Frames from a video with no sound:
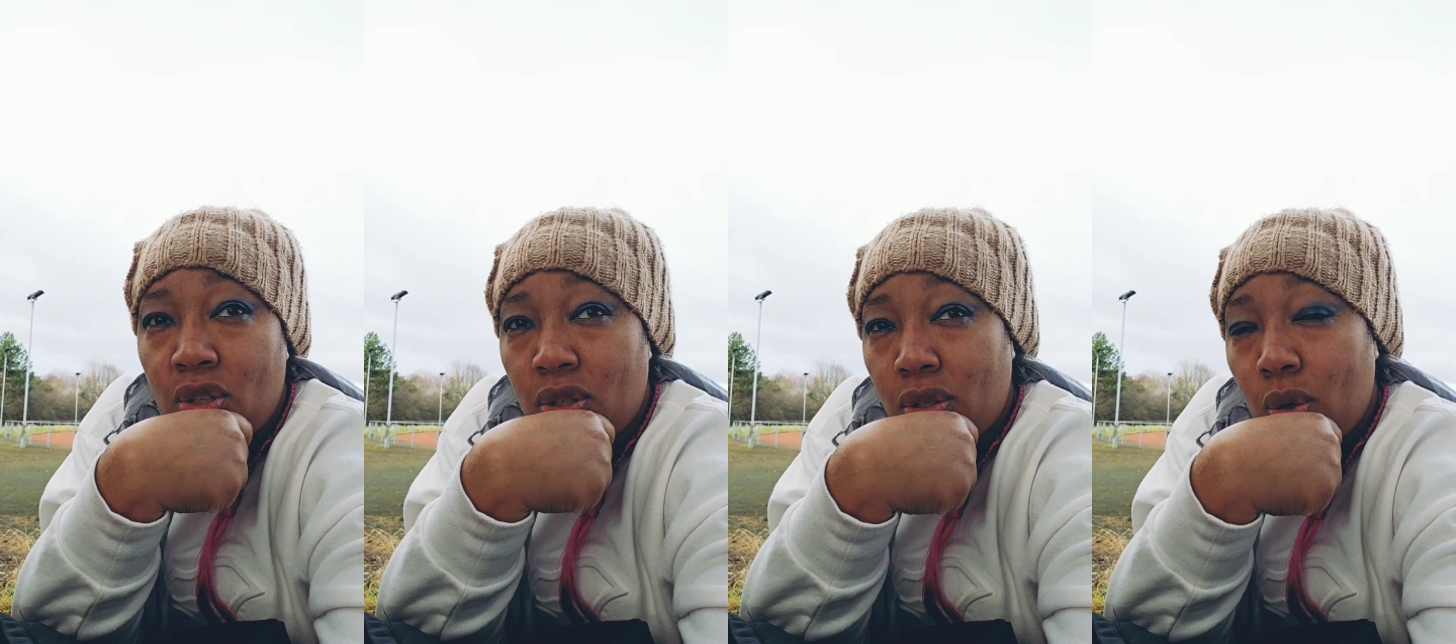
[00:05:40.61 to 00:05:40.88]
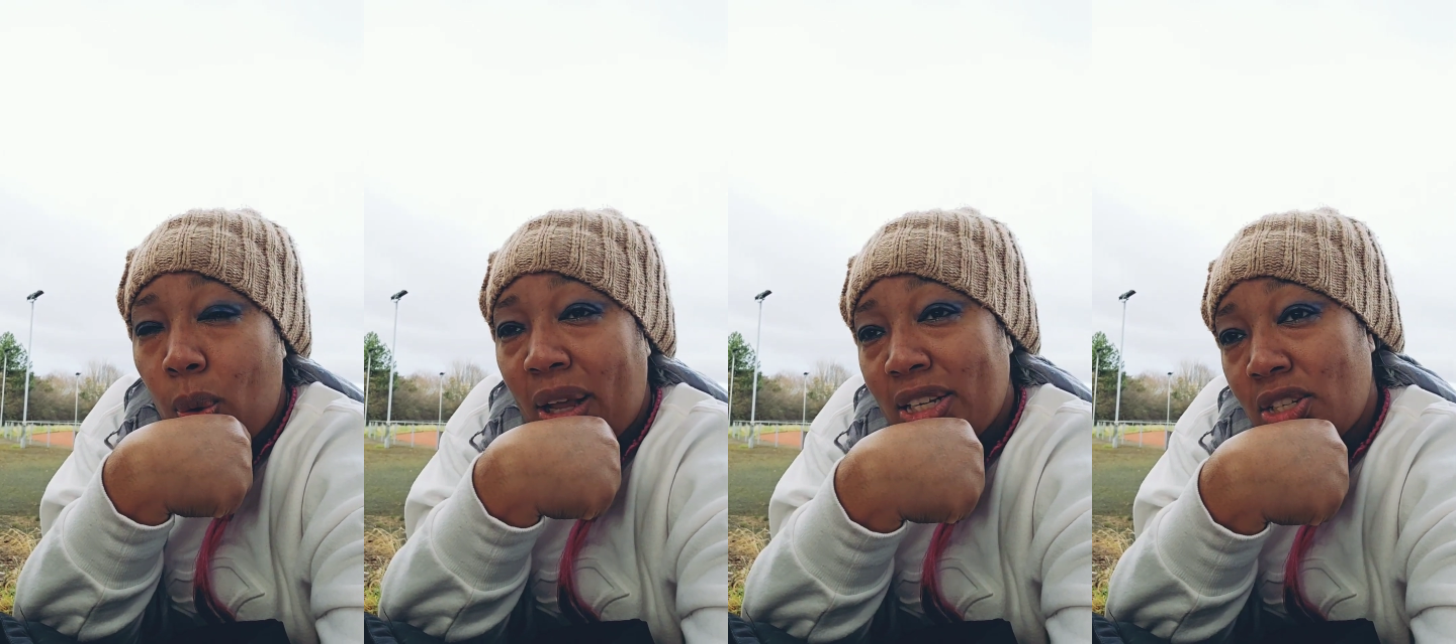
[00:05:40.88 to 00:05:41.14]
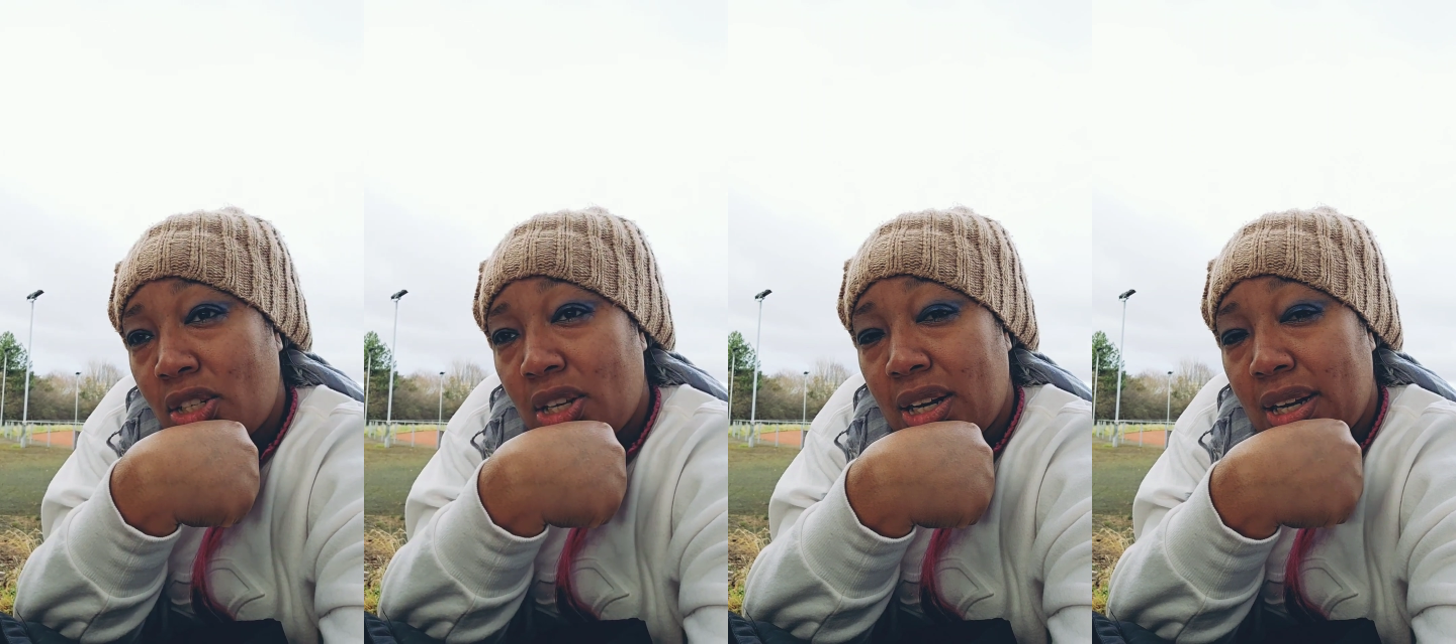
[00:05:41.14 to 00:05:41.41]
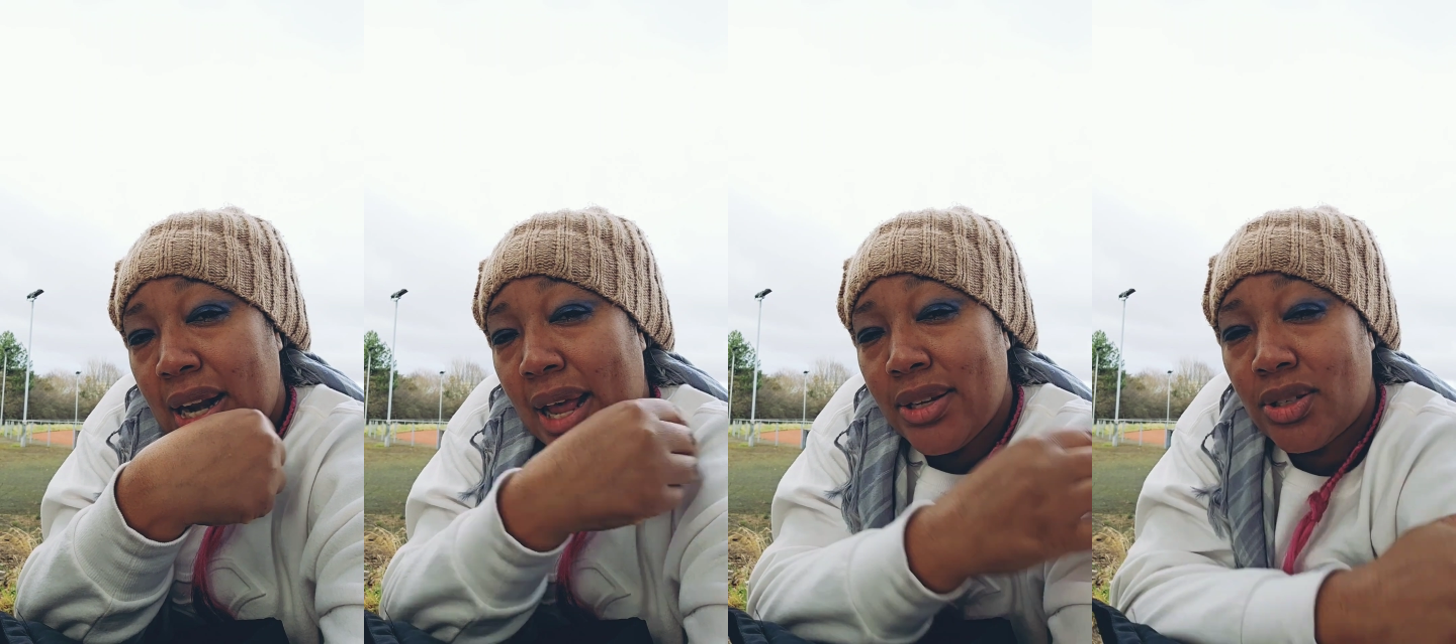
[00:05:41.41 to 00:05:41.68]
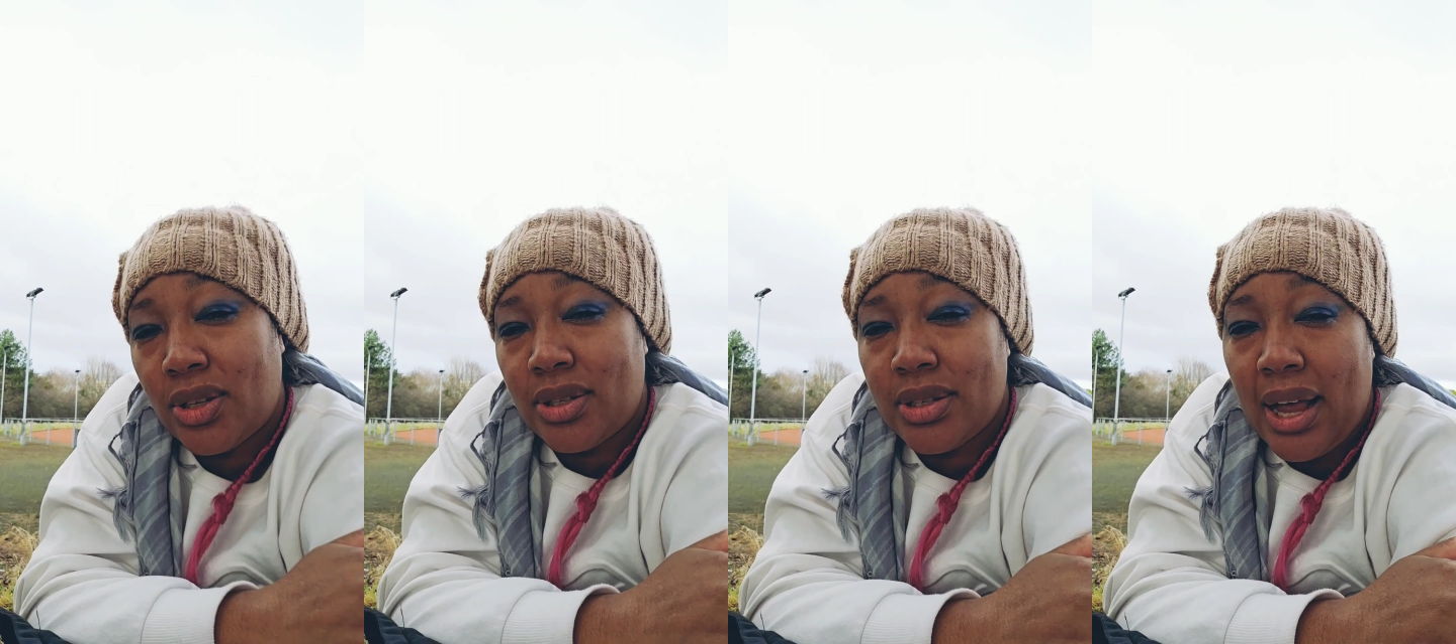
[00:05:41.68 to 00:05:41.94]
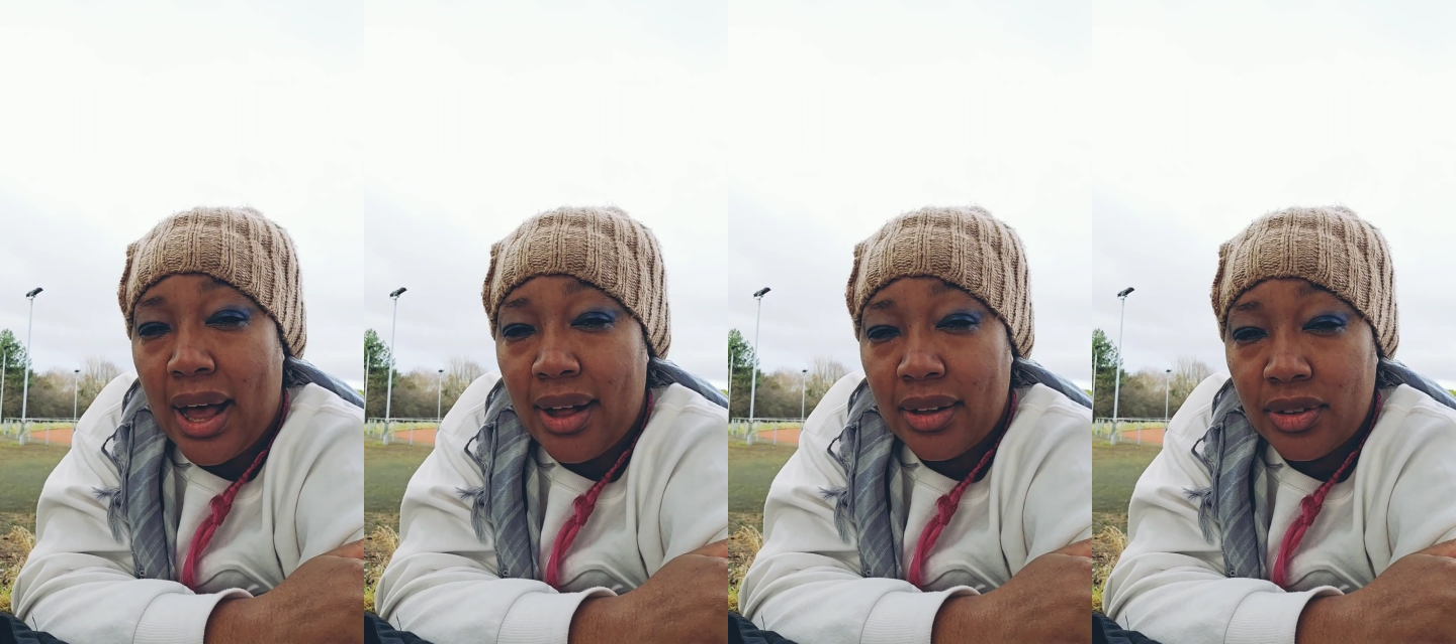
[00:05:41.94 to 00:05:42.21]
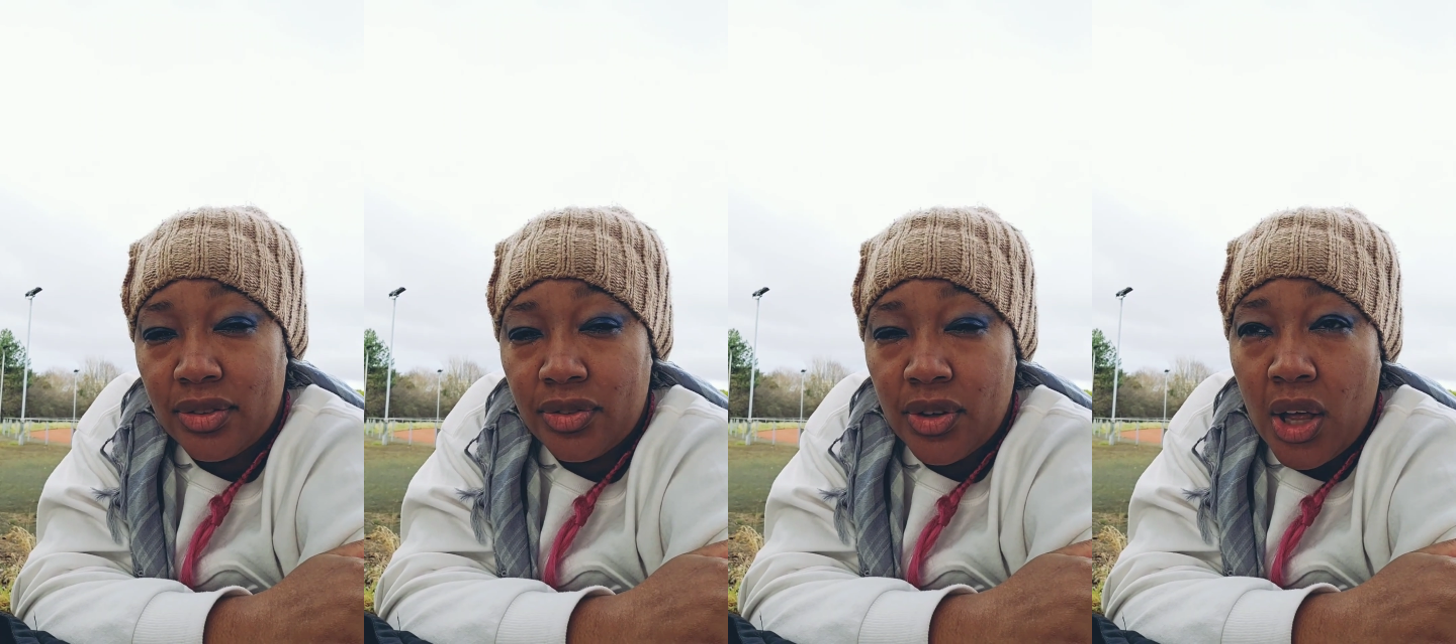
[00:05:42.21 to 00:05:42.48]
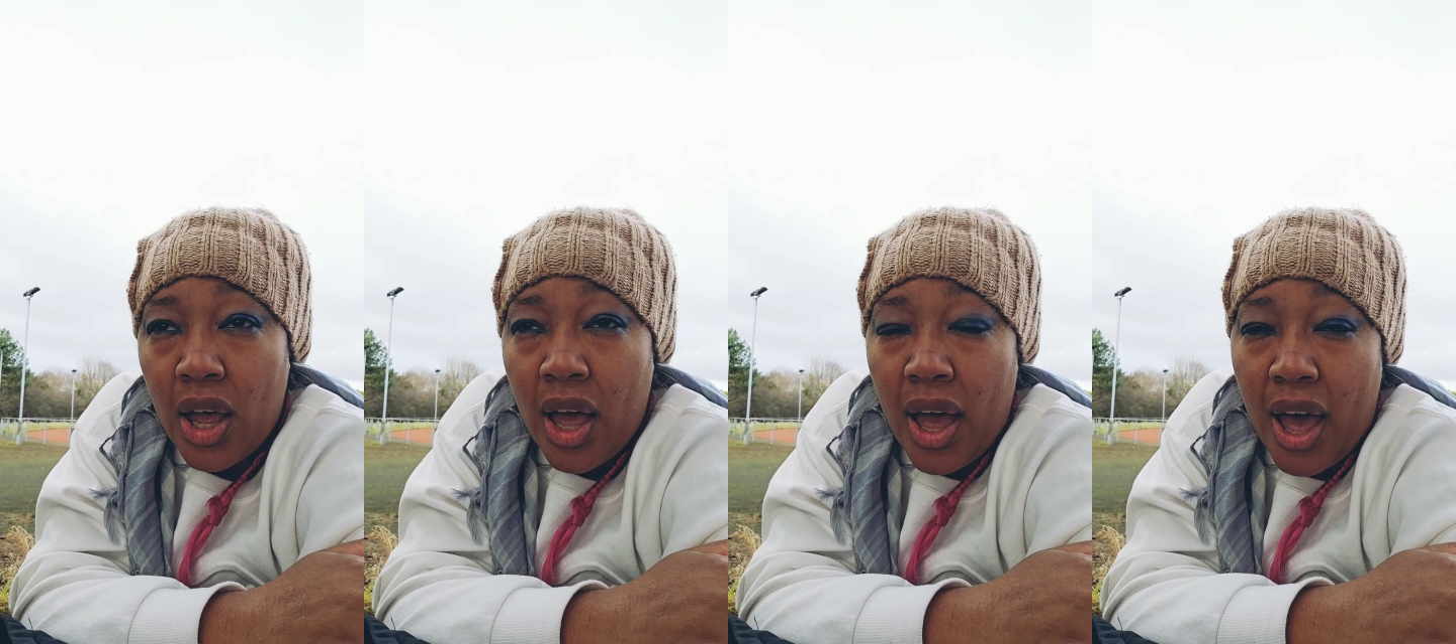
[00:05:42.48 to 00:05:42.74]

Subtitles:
should question and ask yourself,